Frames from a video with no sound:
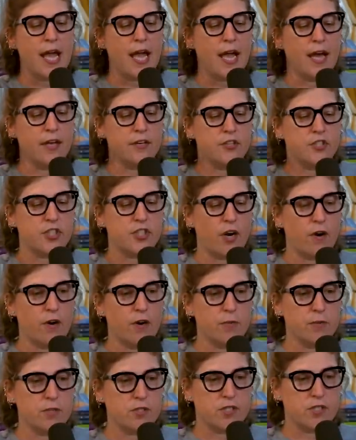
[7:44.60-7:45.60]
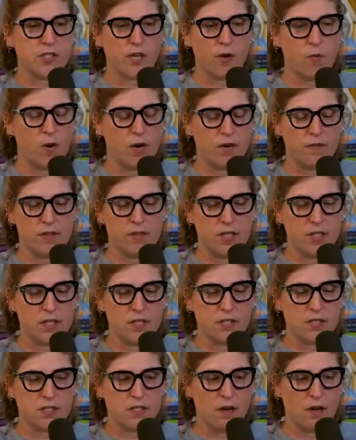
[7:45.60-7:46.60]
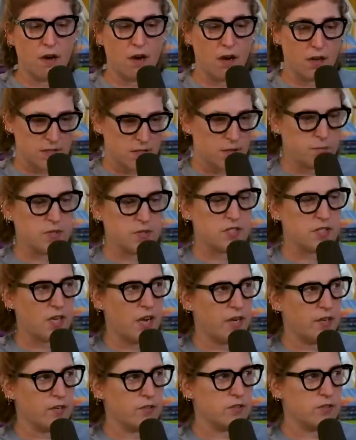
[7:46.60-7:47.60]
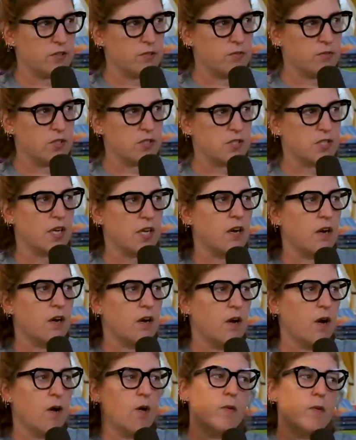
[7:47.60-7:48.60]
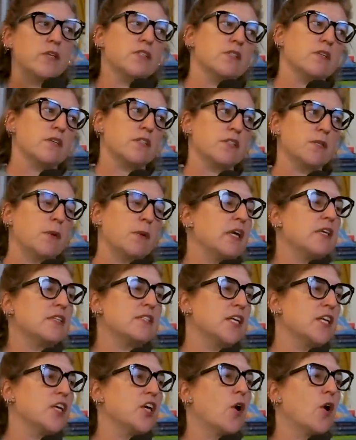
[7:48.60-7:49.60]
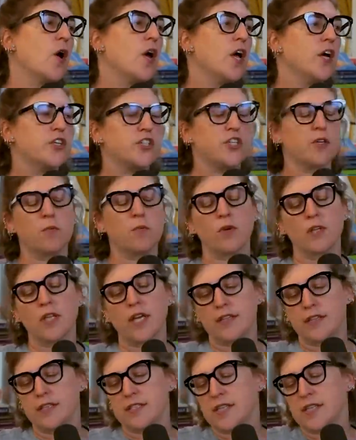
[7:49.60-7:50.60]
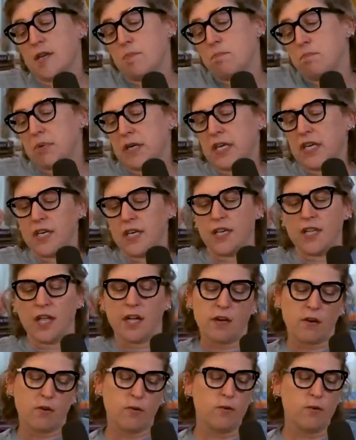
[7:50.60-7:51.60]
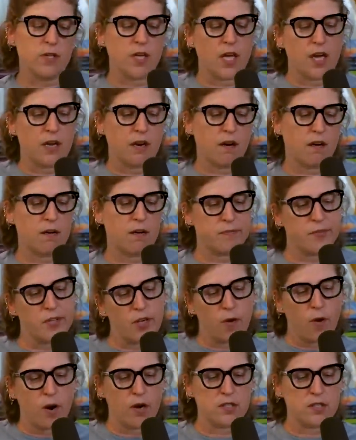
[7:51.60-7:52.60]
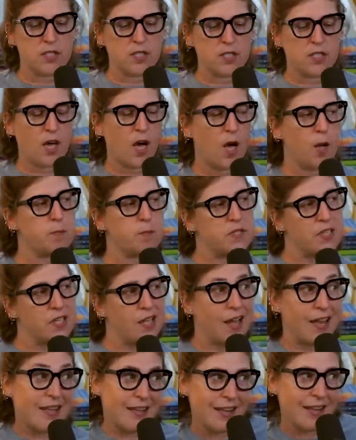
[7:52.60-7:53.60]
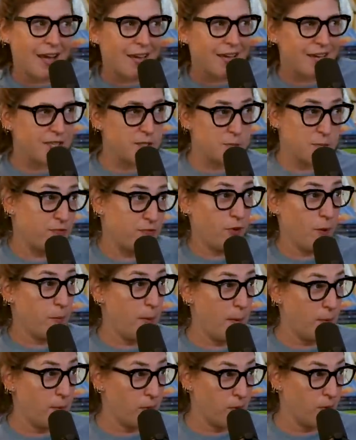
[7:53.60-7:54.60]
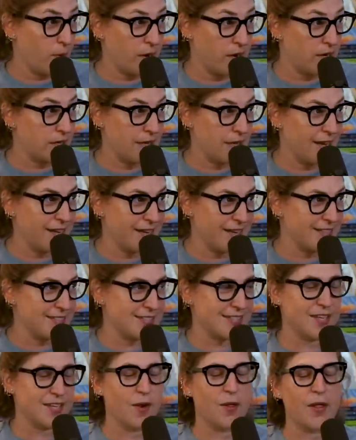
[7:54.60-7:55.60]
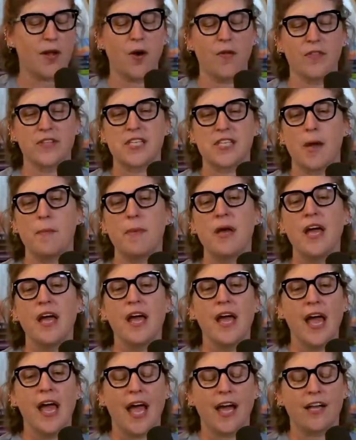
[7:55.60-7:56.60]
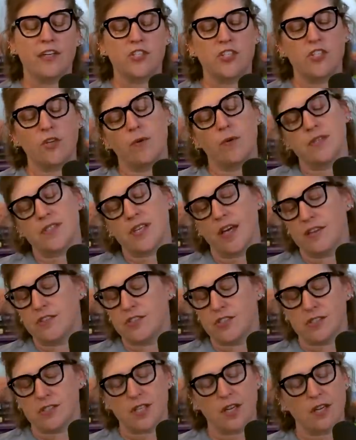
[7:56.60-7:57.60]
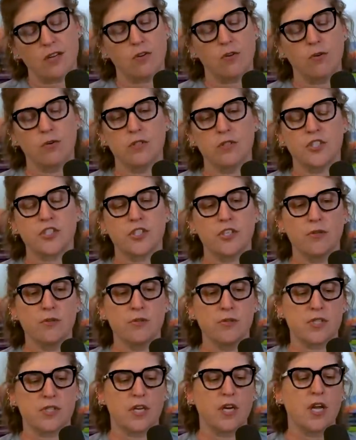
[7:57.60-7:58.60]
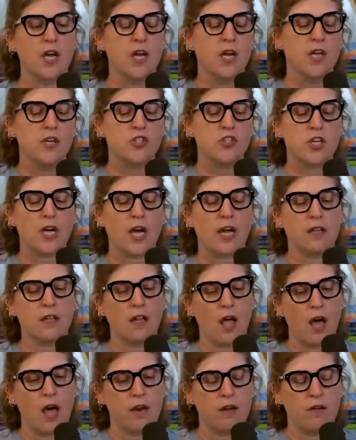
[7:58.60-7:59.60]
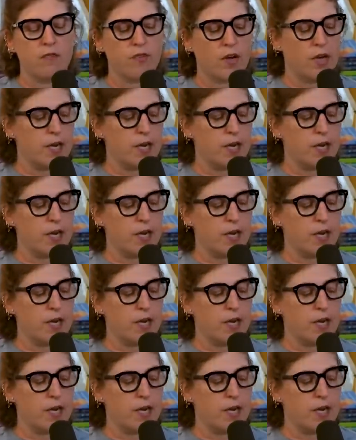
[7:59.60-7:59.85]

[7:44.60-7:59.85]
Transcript: And Sherry was just like one of these awesome designers who just like always looked amazing. You know, yeah. she wore like these like big, like cool, like, you know, artsy tops and like leggings before people were wearing leggings, right. you know, like all the time. And she always had just like cool shoes and she had a lot of